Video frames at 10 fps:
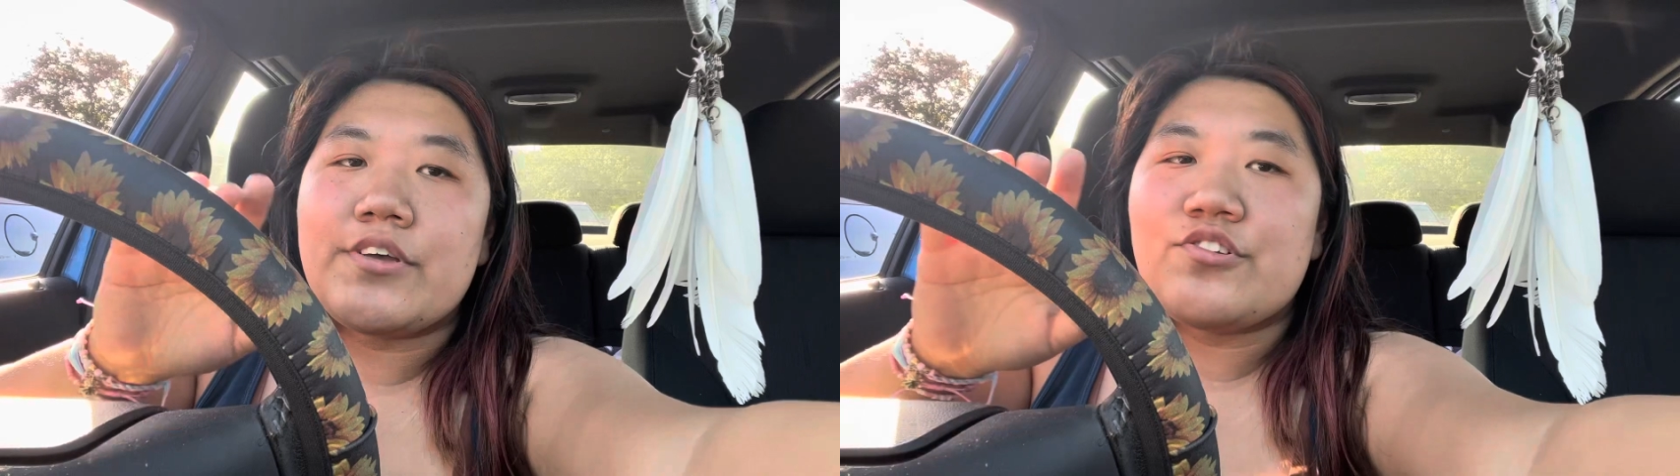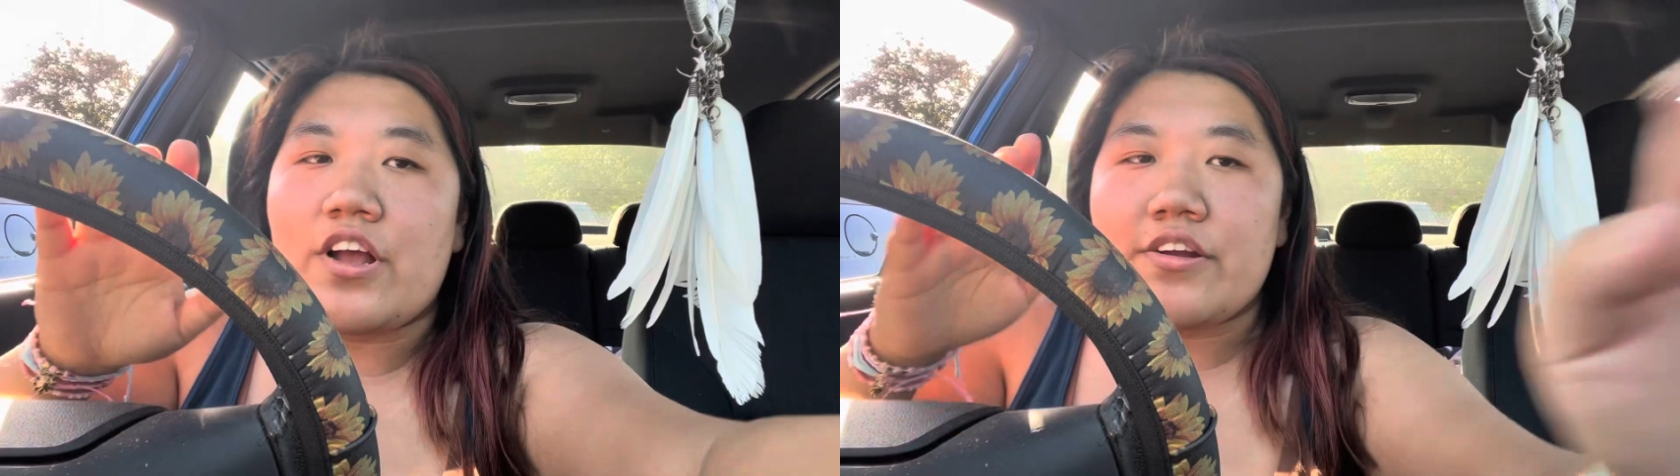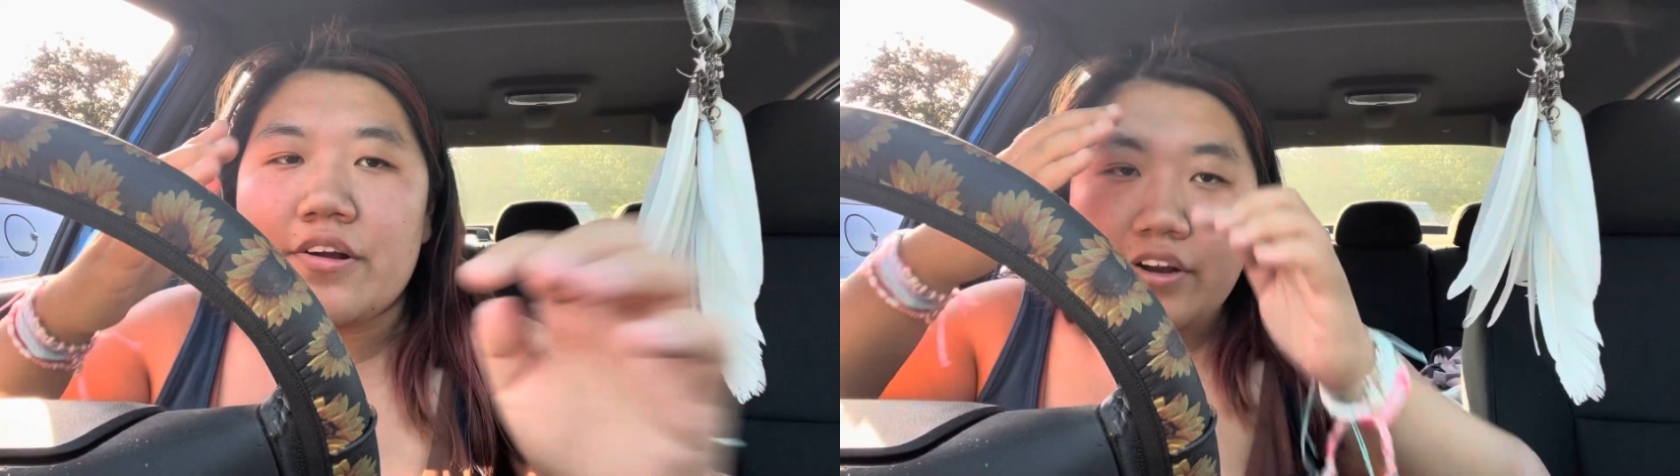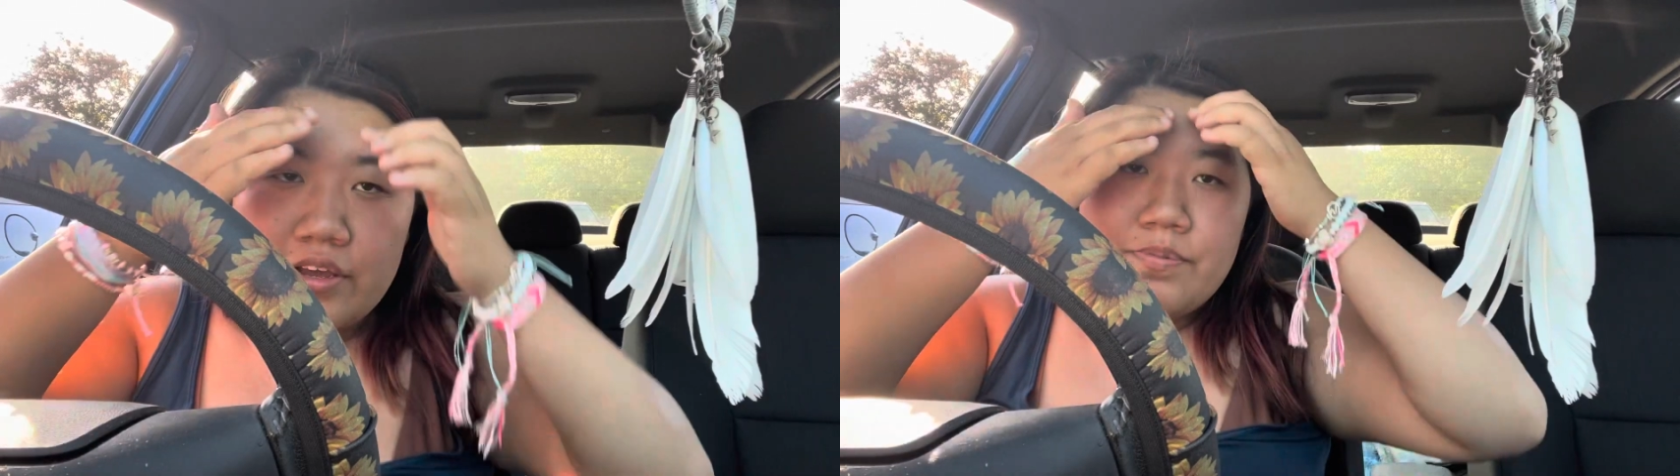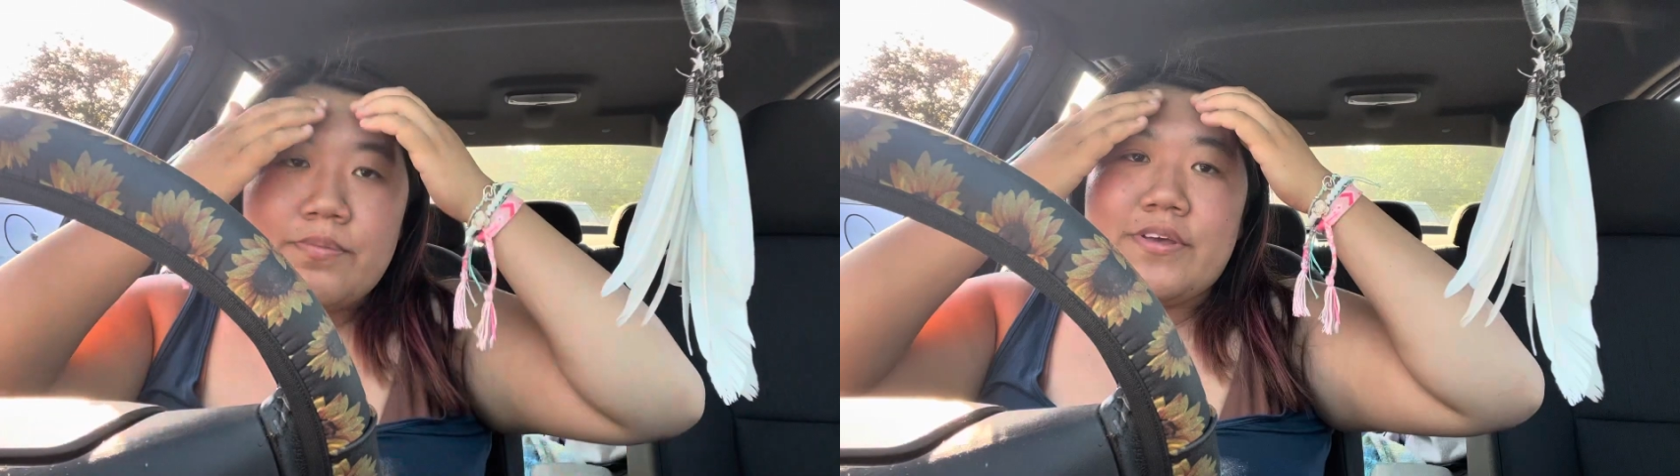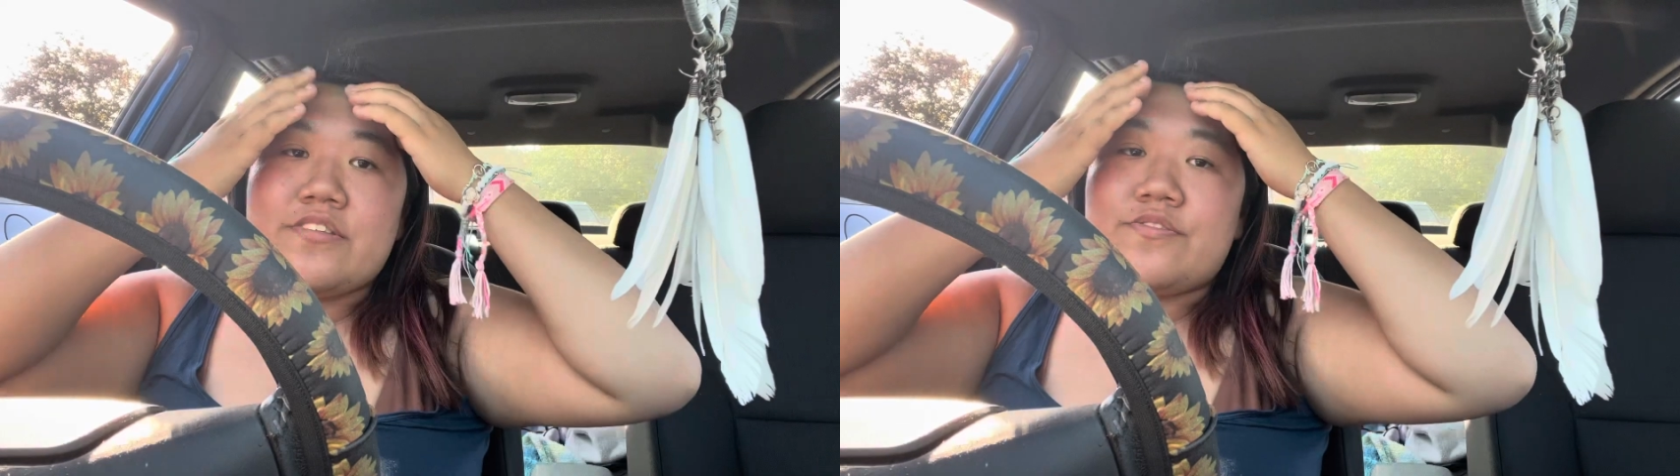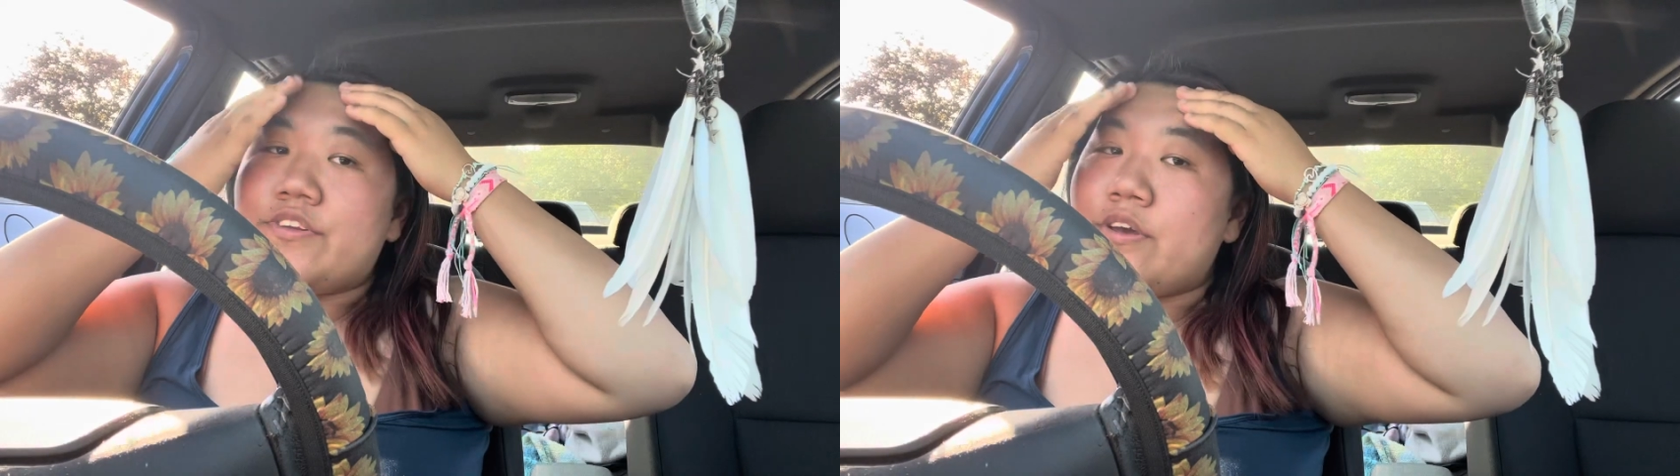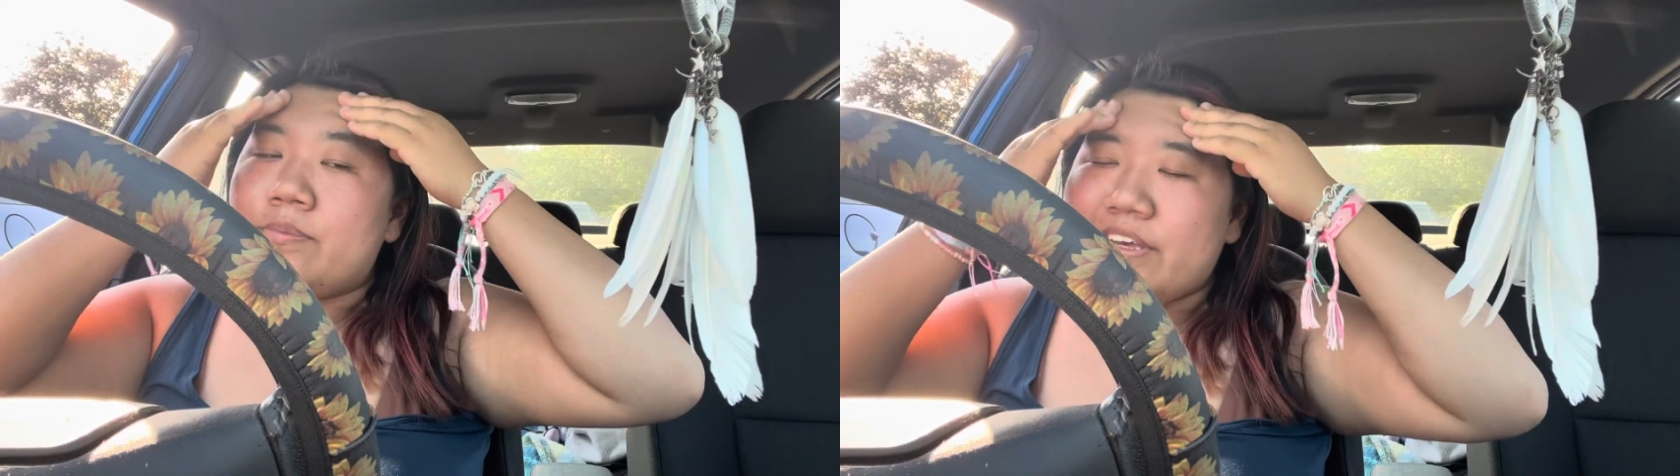going to try to hurry up and make this
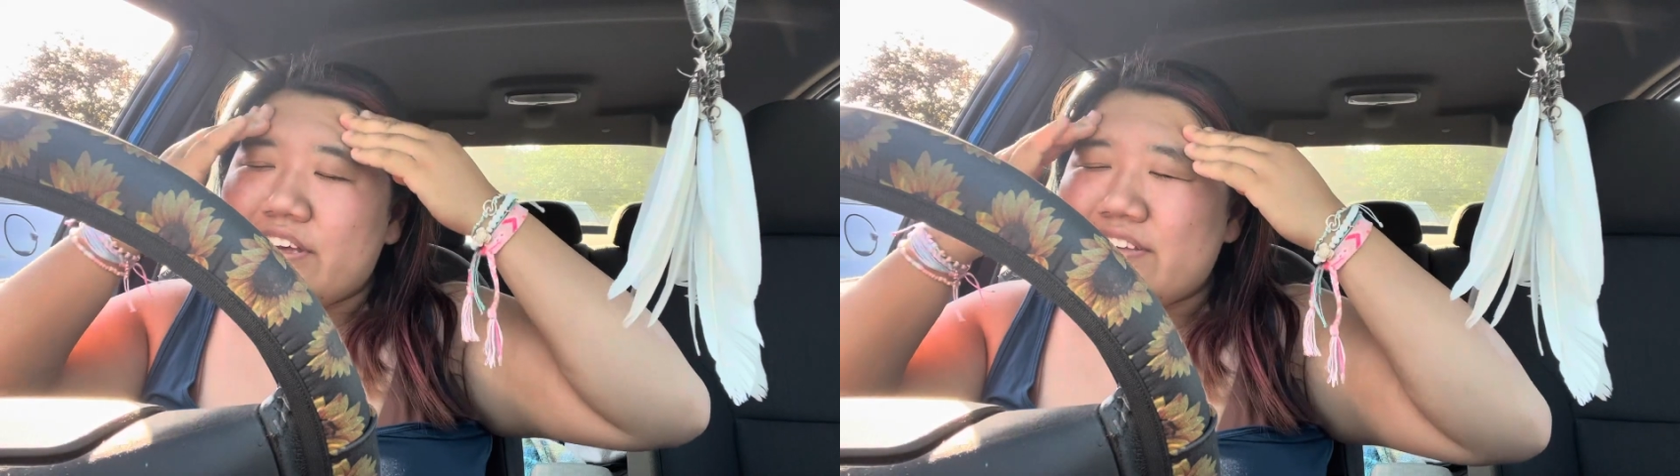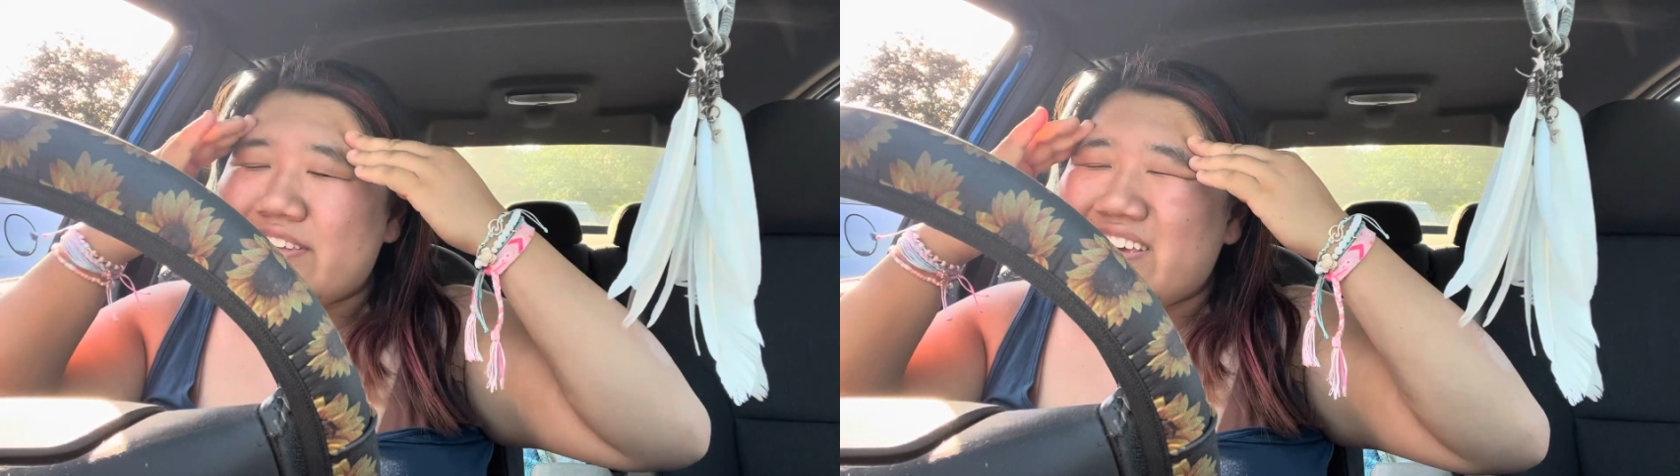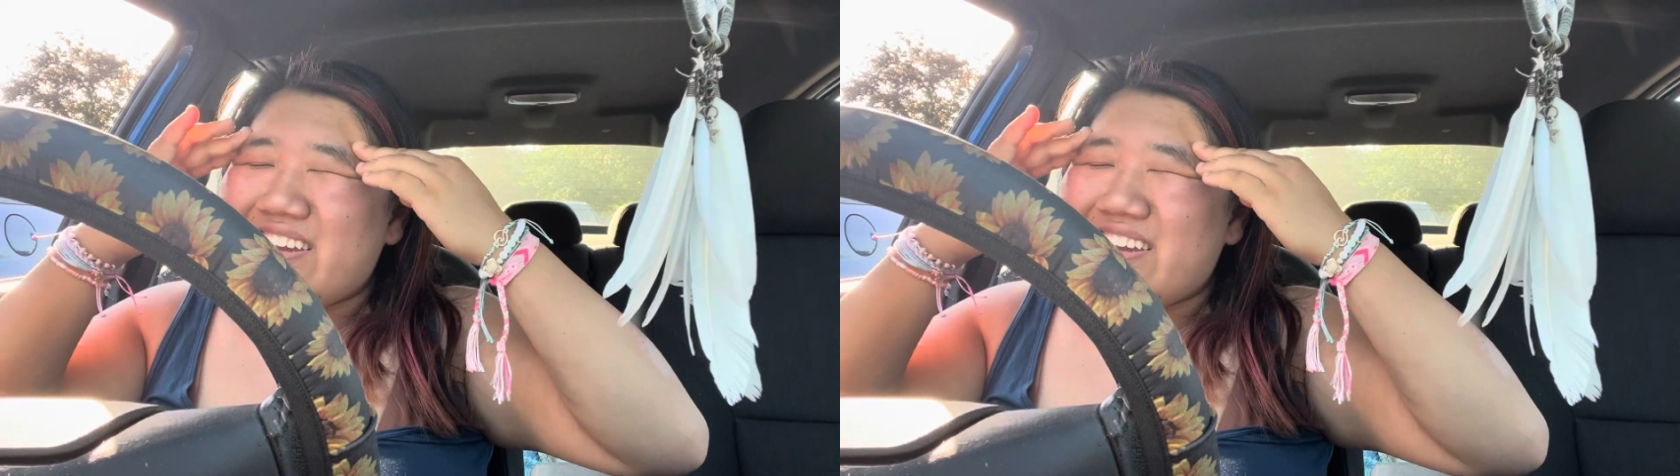video because it